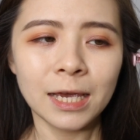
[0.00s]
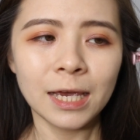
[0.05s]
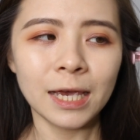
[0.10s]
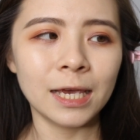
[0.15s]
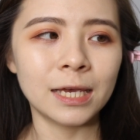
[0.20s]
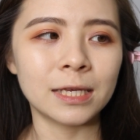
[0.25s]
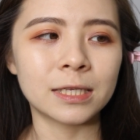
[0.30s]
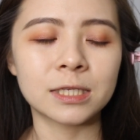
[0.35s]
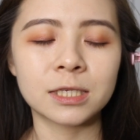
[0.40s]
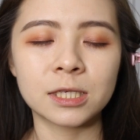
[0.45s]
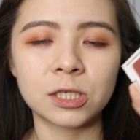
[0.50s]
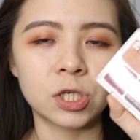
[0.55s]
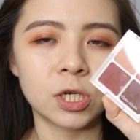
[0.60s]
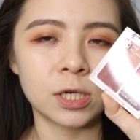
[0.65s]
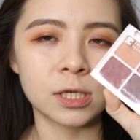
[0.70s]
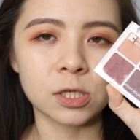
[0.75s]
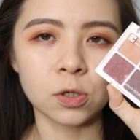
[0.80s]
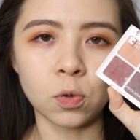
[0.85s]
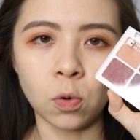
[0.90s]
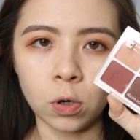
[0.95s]
It's
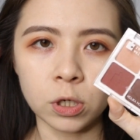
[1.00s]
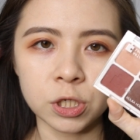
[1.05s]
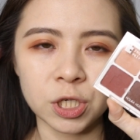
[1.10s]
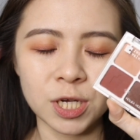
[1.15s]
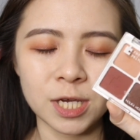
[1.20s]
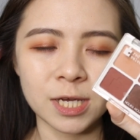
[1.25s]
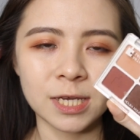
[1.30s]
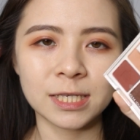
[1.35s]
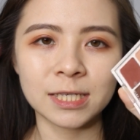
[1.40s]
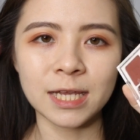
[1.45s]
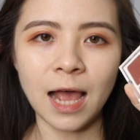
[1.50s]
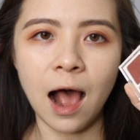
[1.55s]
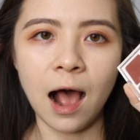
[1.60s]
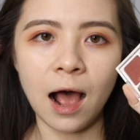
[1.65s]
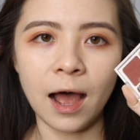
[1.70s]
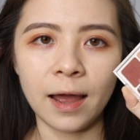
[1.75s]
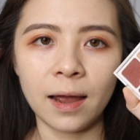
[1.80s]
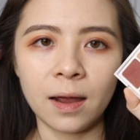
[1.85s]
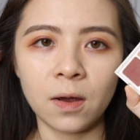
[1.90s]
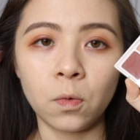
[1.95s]
just gorgeous.
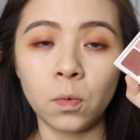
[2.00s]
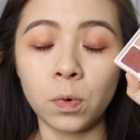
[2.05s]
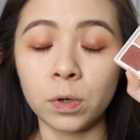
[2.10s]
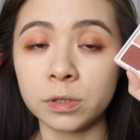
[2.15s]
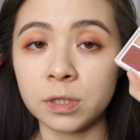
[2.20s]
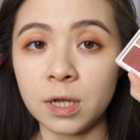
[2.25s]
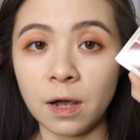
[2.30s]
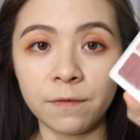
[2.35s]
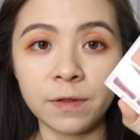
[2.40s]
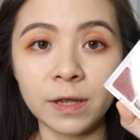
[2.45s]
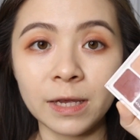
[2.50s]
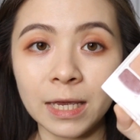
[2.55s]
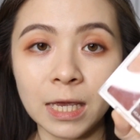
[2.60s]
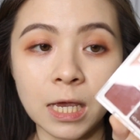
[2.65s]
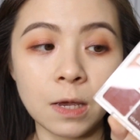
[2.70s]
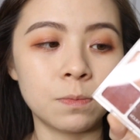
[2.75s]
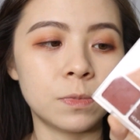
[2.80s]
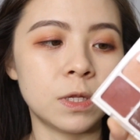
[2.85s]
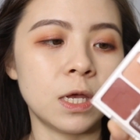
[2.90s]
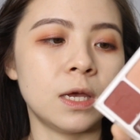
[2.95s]
I will definitely
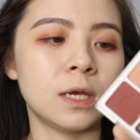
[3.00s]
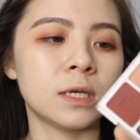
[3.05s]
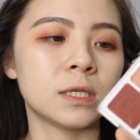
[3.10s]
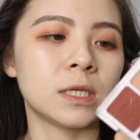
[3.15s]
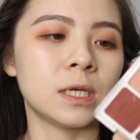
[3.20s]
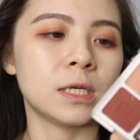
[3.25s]
keep this.